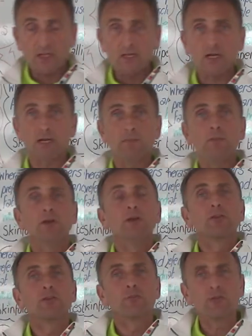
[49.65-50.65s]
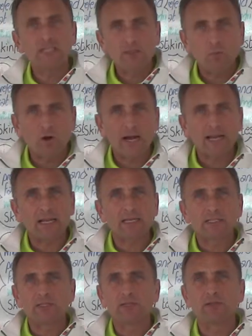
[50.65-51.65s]
The reason why I like
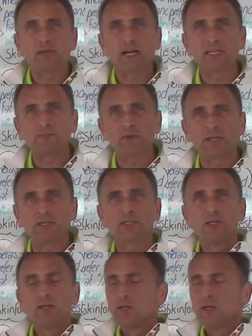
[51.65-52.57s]
to do that is because